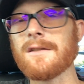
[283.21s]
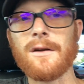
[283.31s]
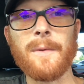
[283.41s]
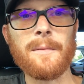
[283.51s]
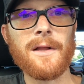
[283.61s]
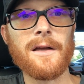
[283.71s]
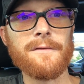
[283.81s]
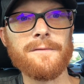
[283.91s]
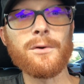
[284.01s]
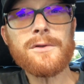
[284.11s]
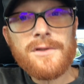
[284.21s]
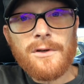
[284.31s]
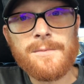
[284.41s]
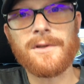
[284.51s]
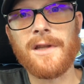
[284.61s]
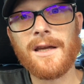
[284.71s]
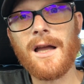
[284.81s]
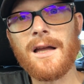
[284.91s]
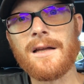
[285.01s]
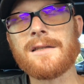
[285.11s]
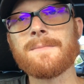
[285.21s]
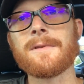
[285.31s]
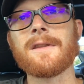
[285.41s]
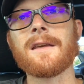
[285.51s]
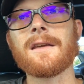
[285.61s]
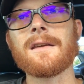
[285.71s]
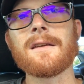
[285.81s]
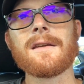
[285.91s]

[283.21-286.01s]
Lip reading: A lot of people have hood scoops on their cars, but they're